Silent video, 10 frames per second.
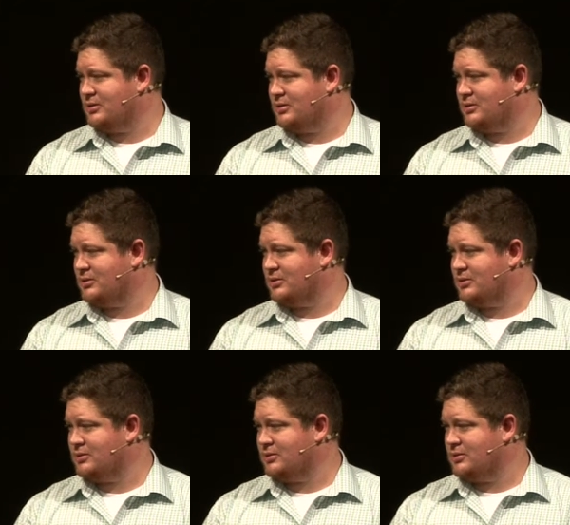
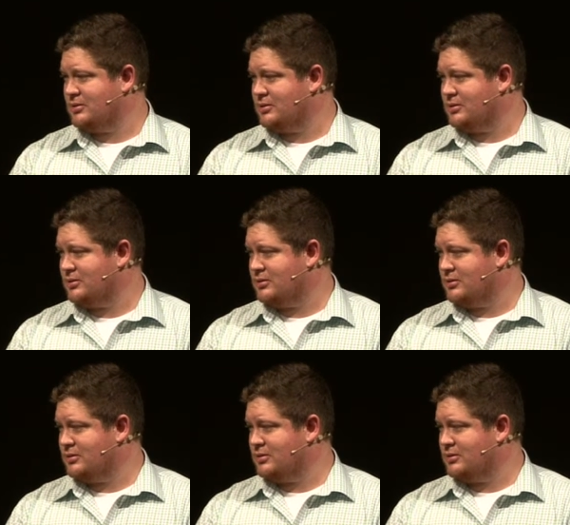No one is speaking in this clip.